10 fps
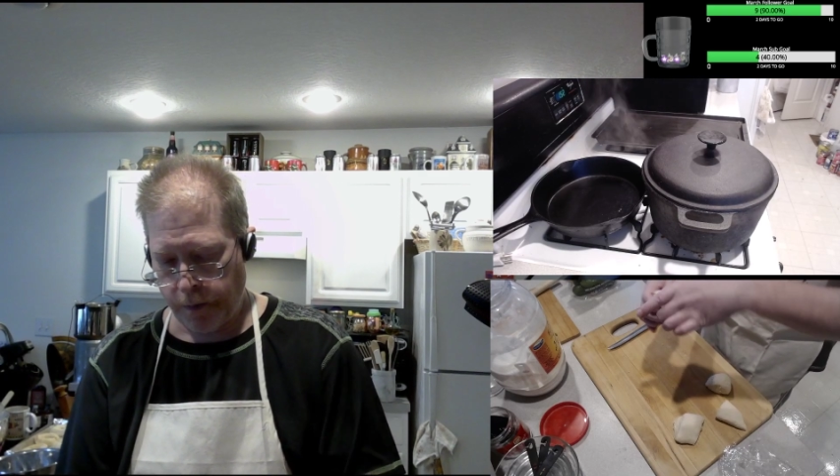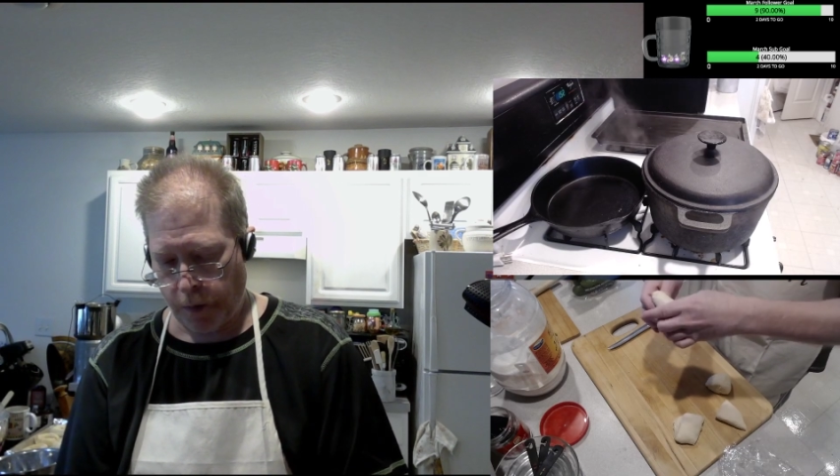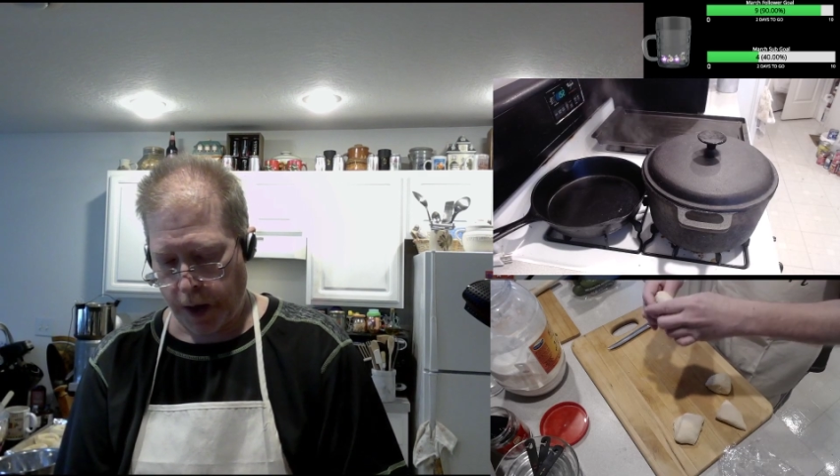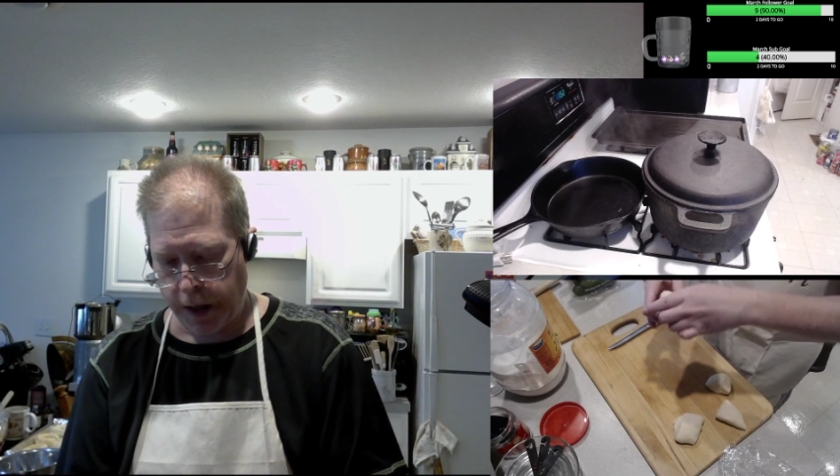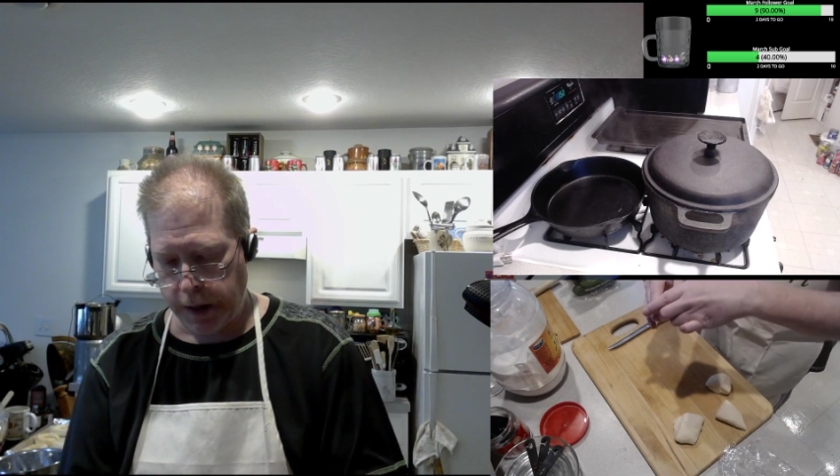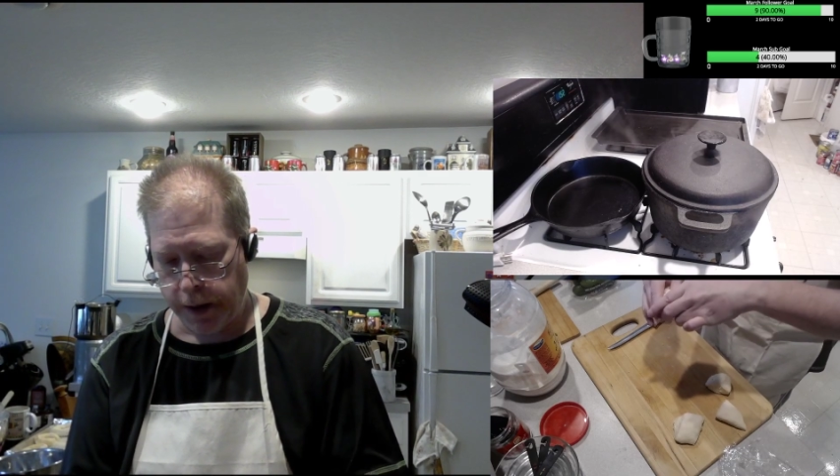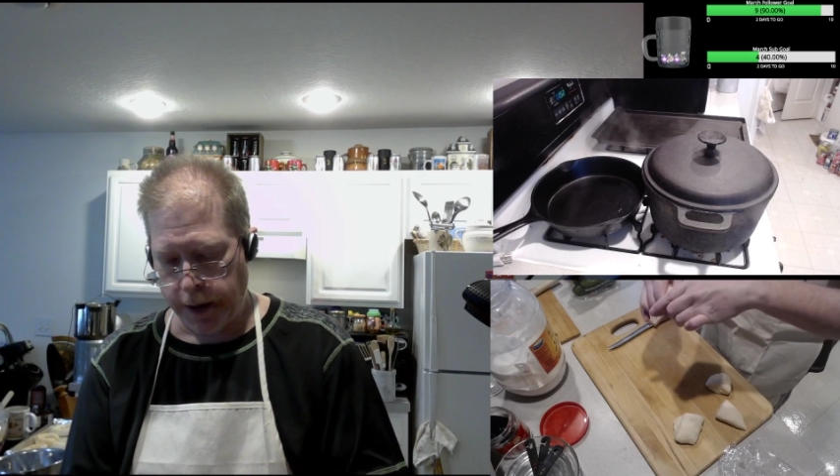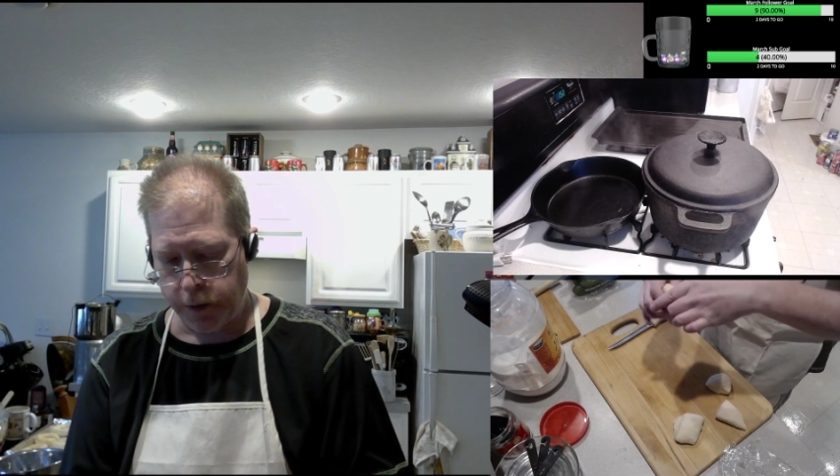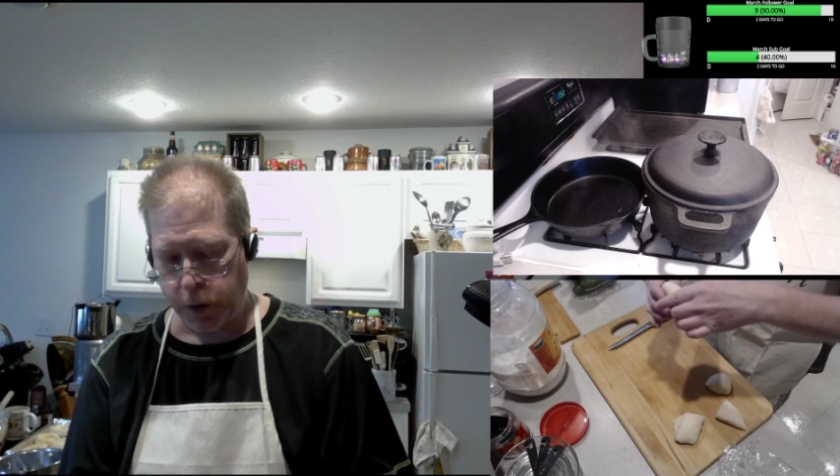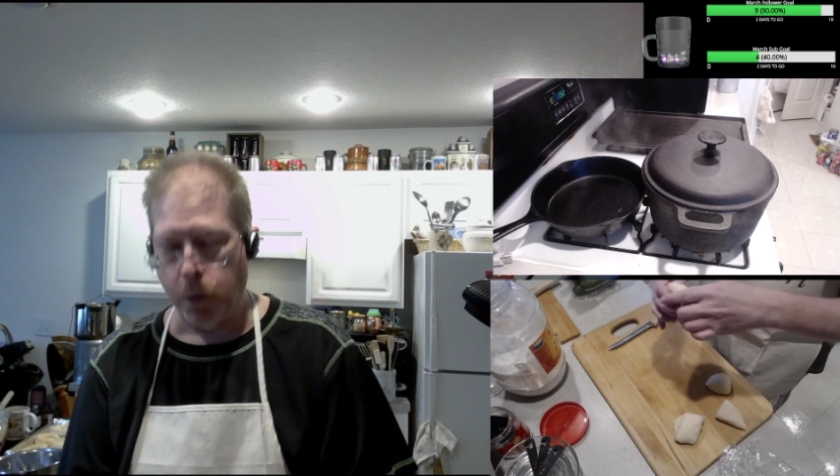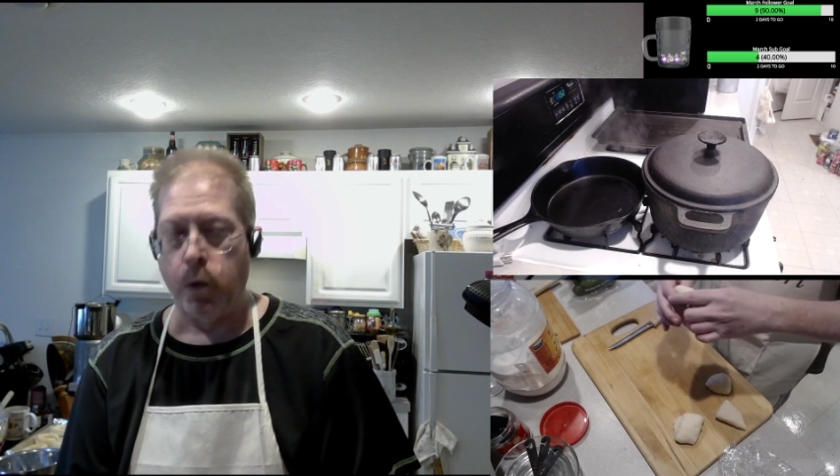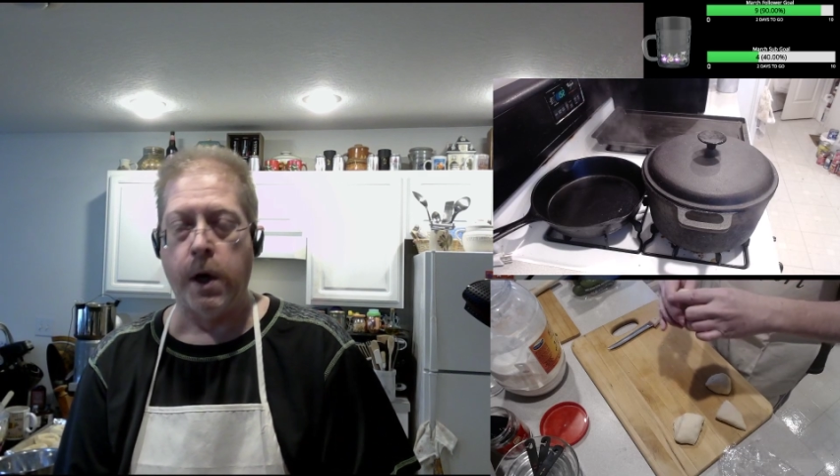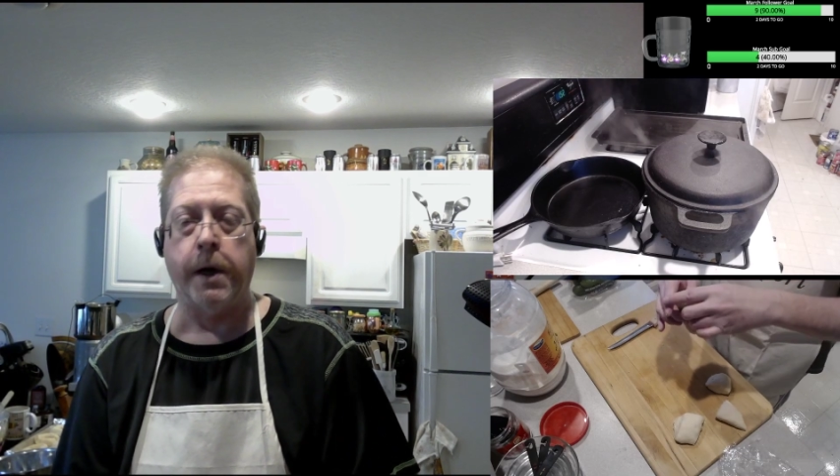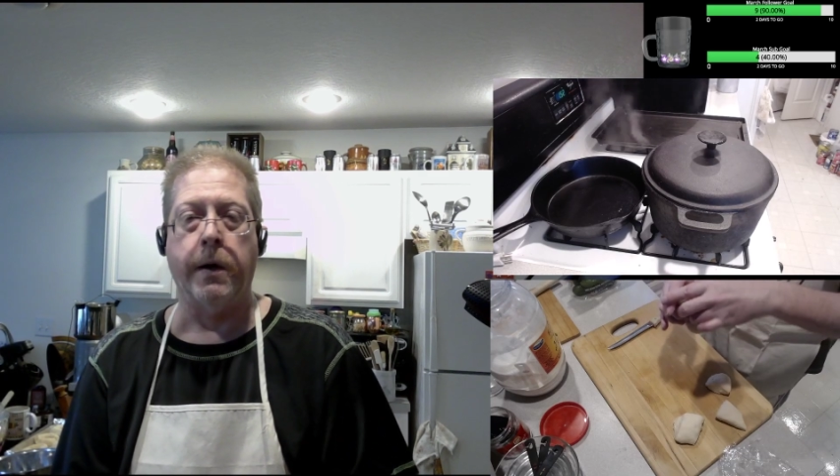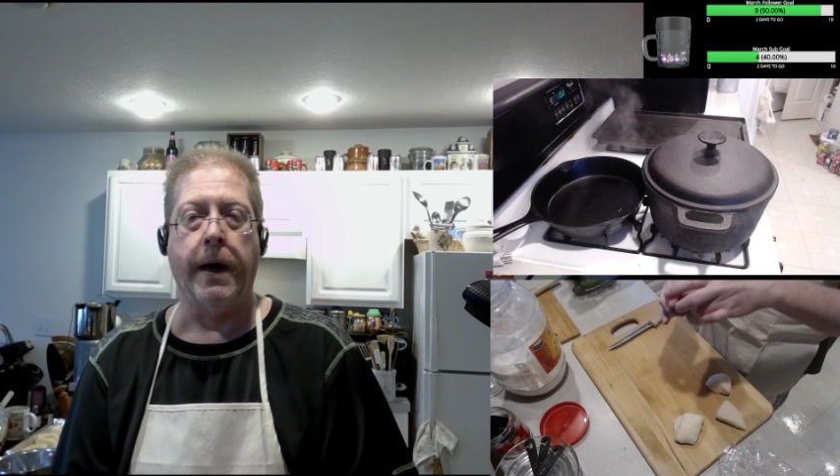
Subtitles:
He loves to water